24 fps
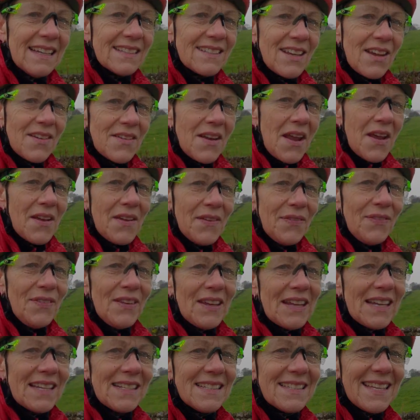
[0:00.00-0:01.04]
Don't know if
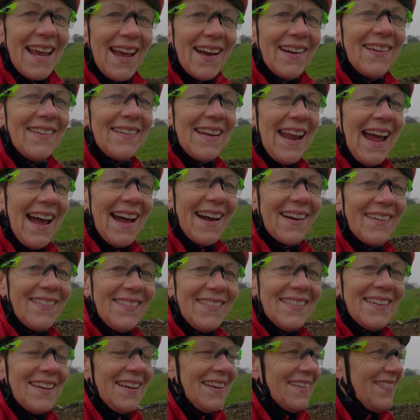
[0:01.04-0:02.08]
you can tell now,
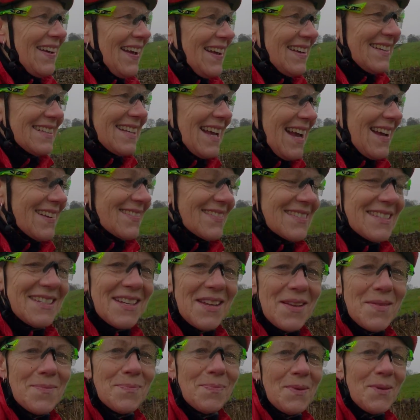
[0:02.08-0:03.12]
it's
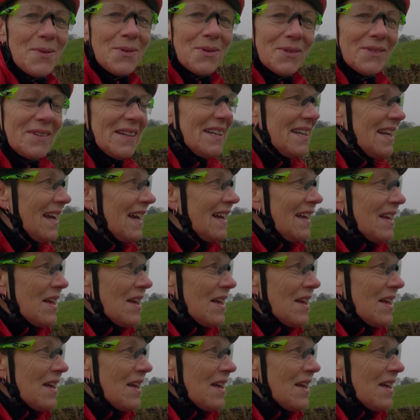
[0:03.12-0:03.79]
absolutely boring.